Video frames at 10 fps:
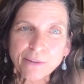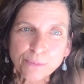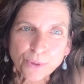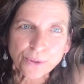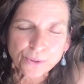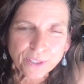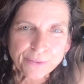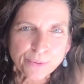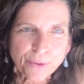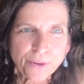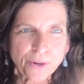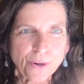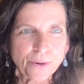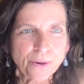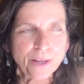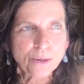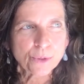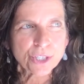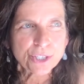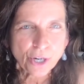I have a brother who lives with her.
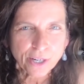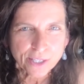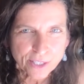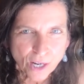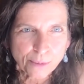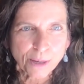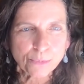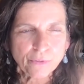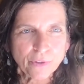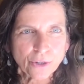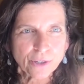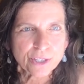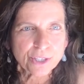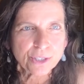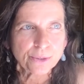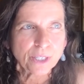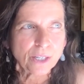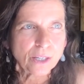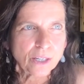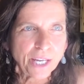We're just starting to talk about moving her into
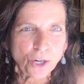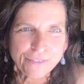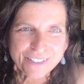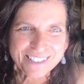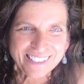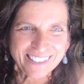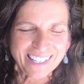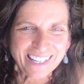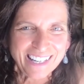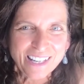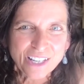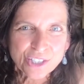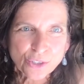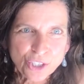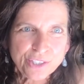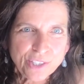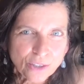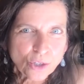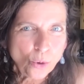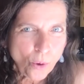a care facility. So she's
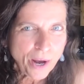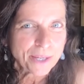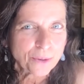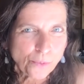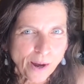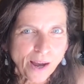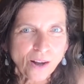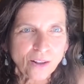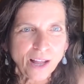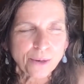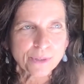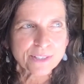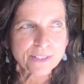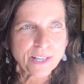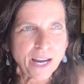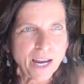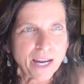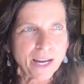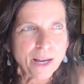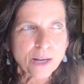done quite well, I would
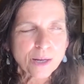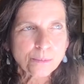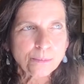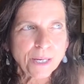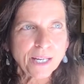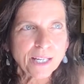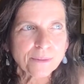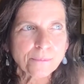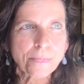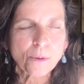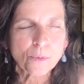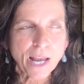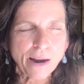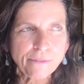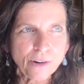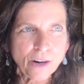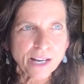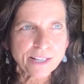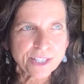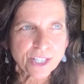say. But whenever
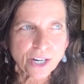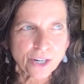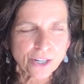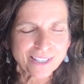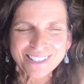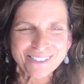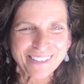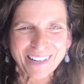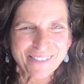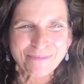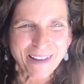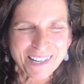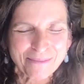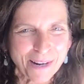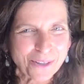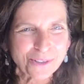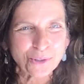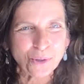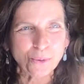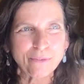I start, this is back in medical
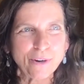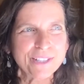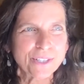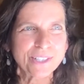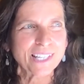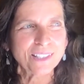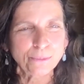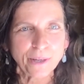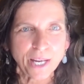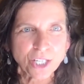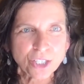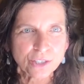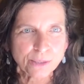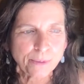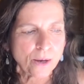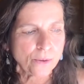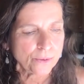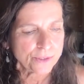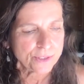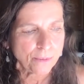school, whenever I'd start to get a little anxious about
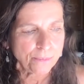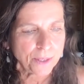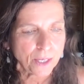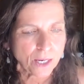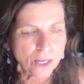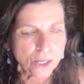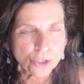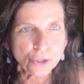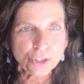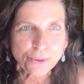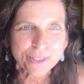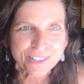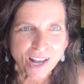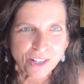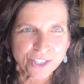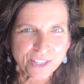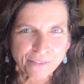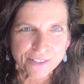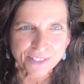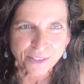something, usually it was a knowledge
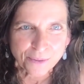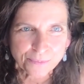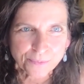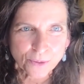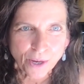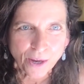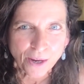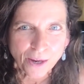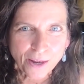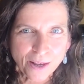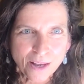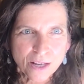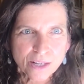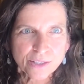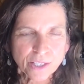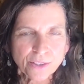deficit. Okay. It's